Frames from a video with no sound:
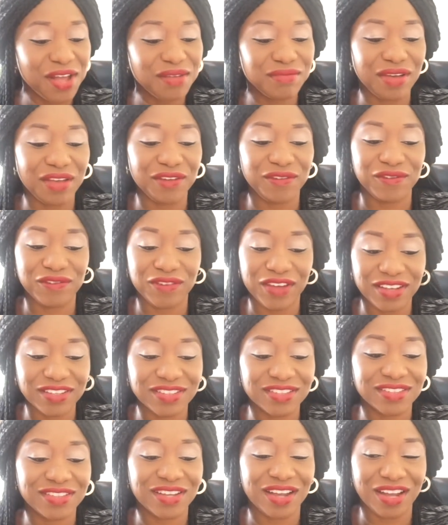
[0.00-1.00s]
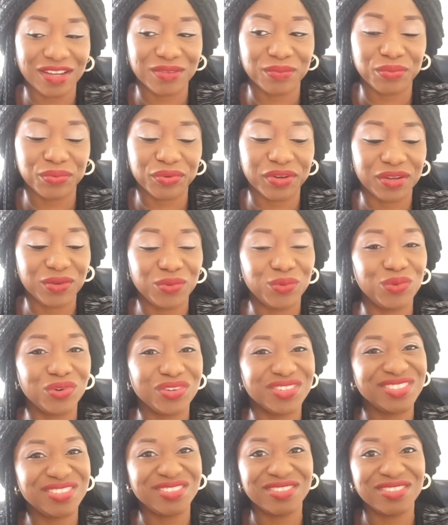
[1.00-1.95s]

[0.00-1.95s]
My first heartbreak was